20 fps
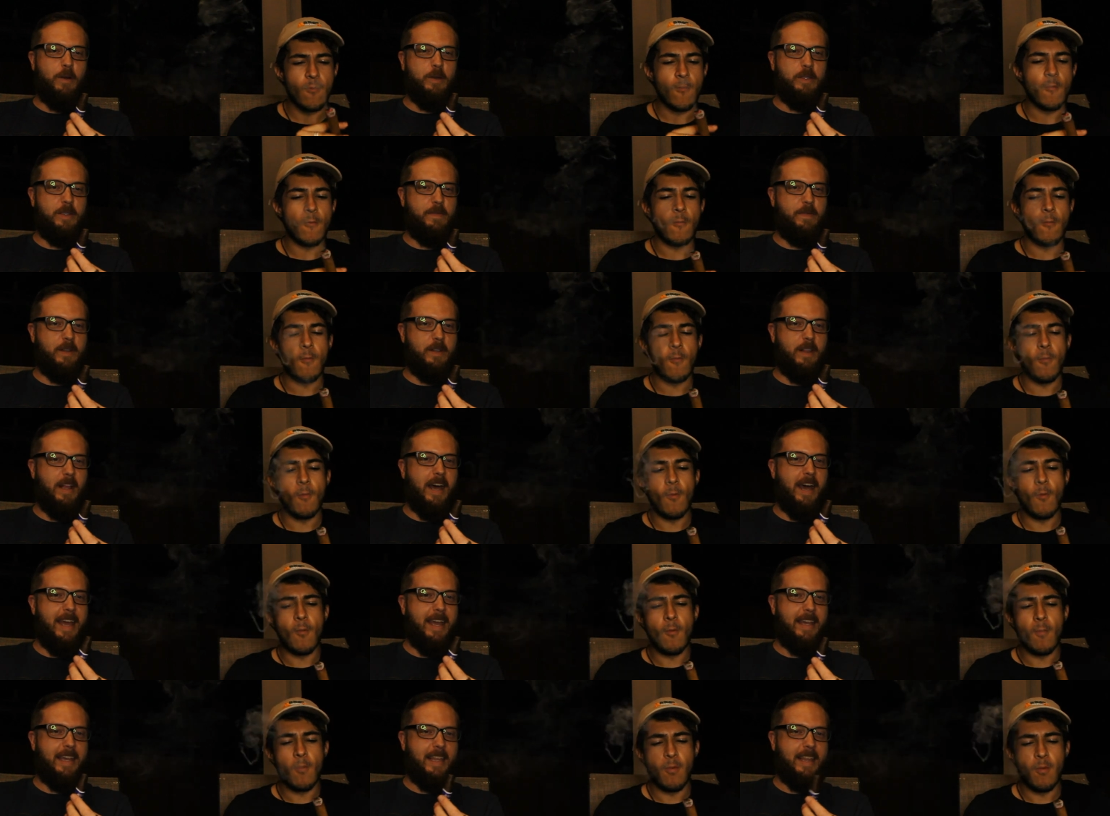Speaker 1: nose if you
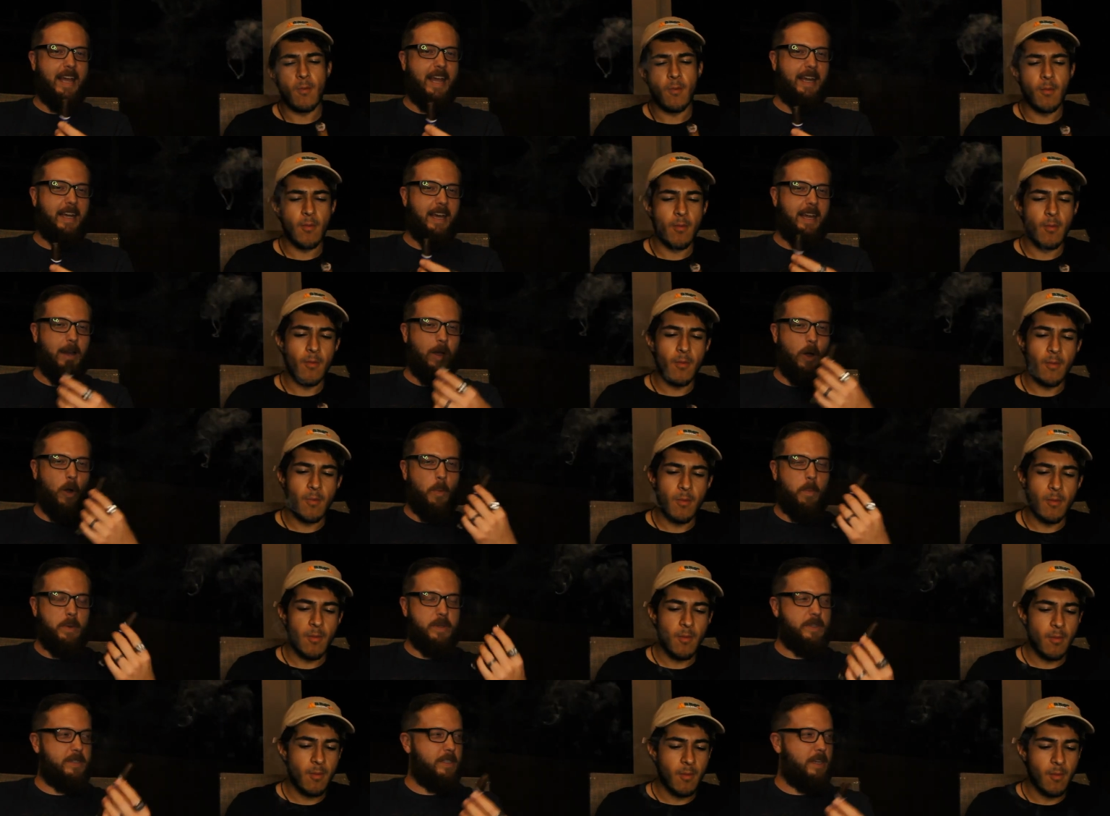like, and that kind of
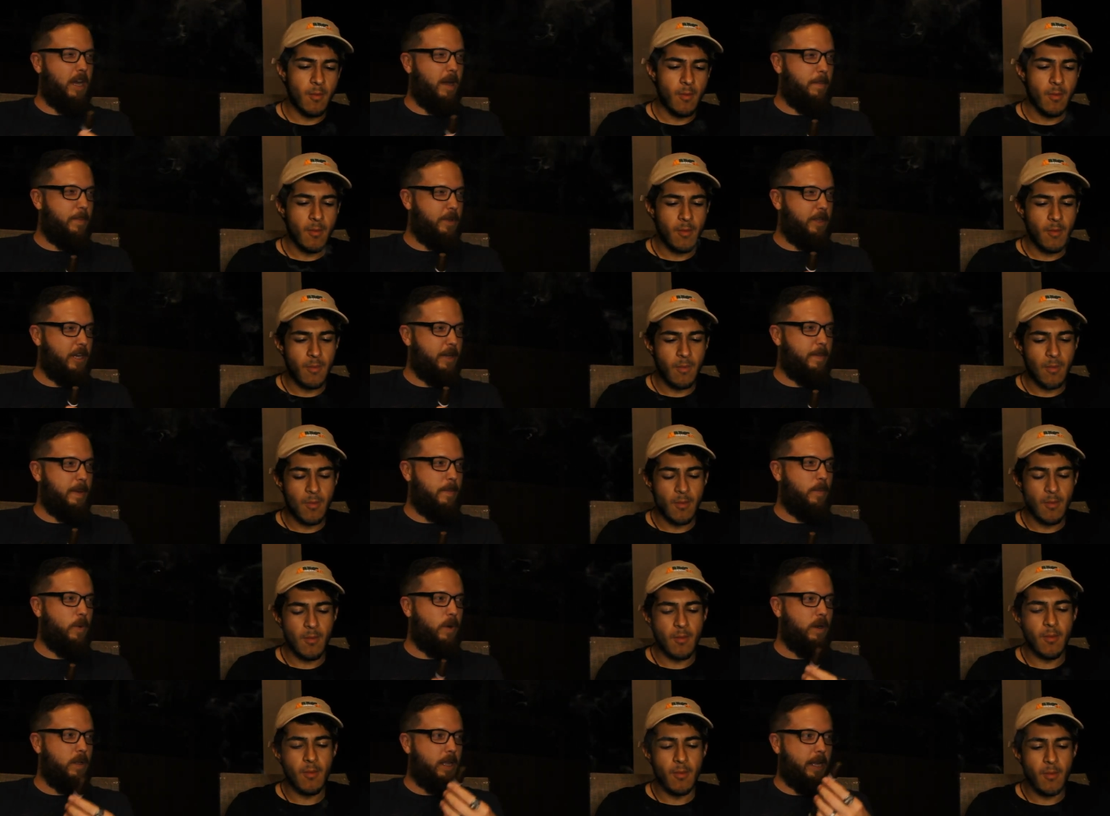opens it up a little
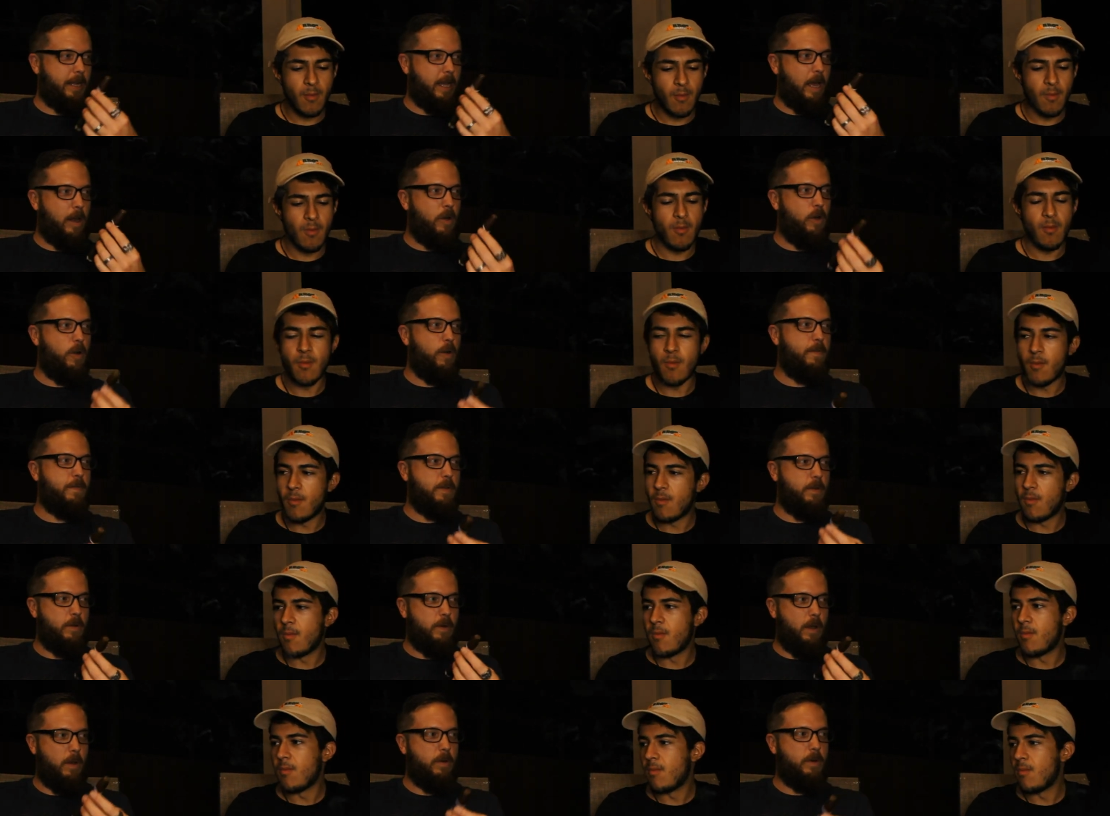bit more. Like I don't know if
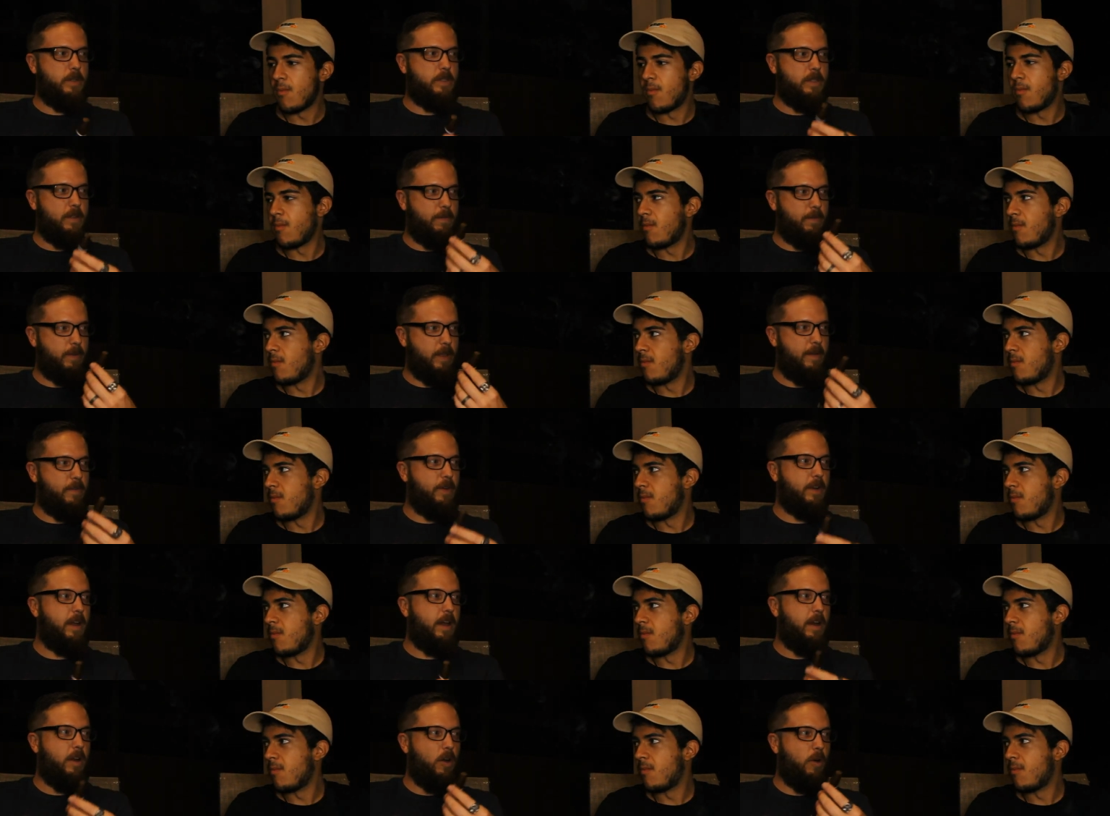you notice, the
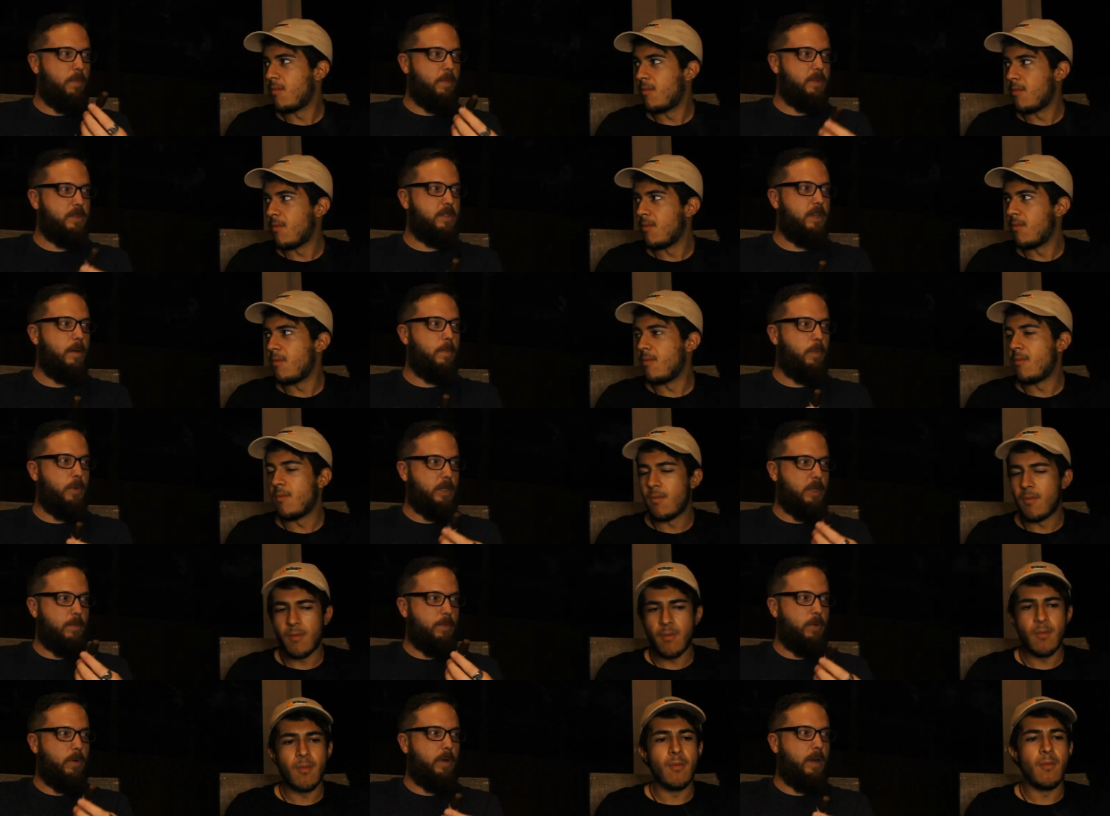flavor kind of opens up
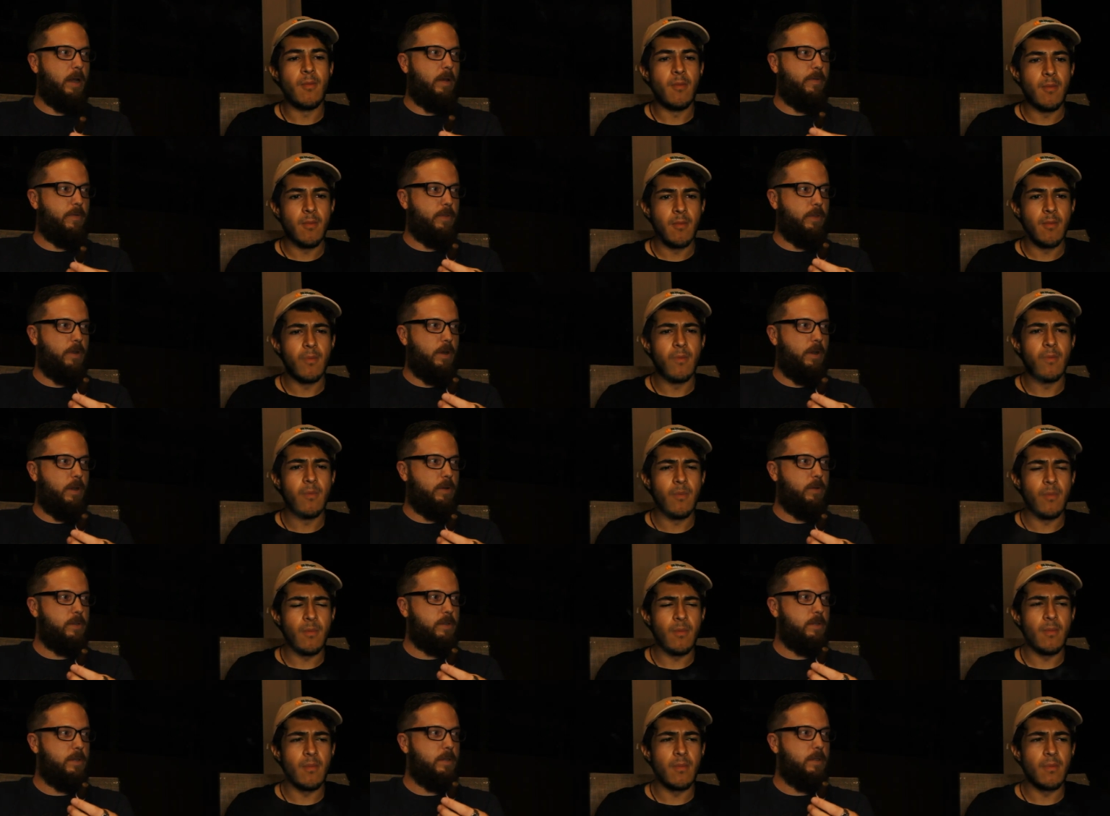when you blow it out through the
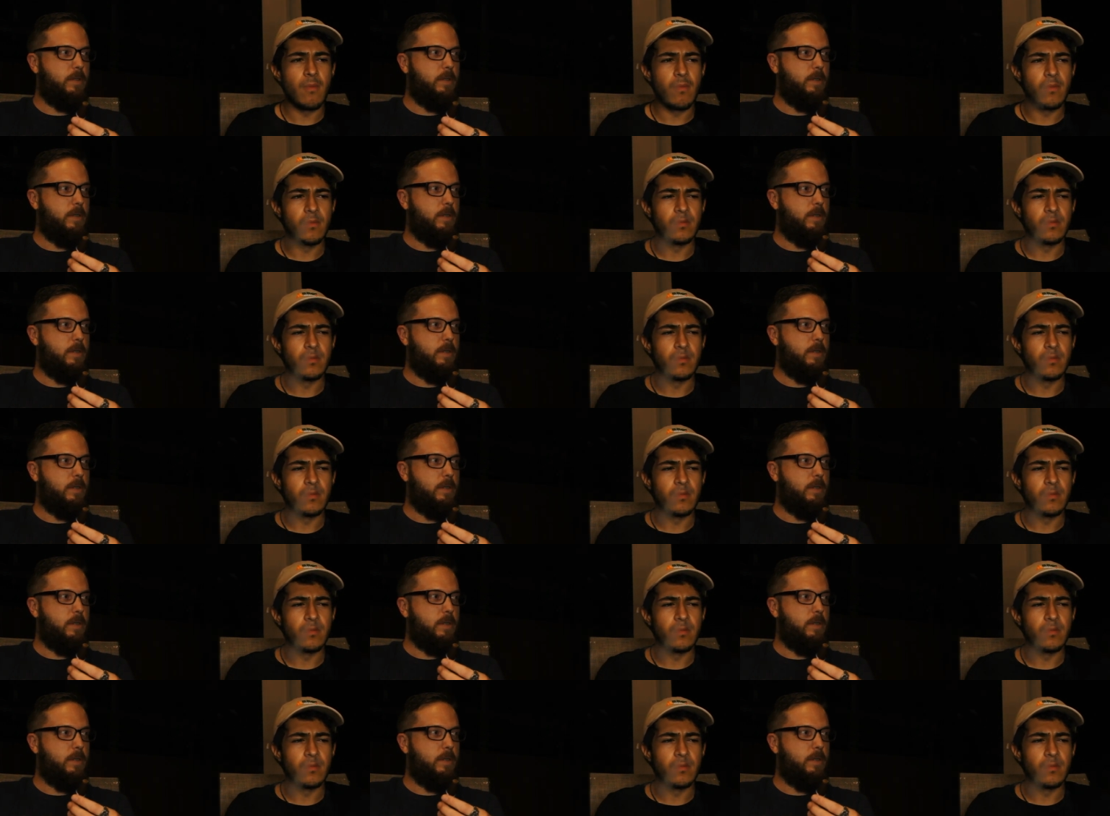nose.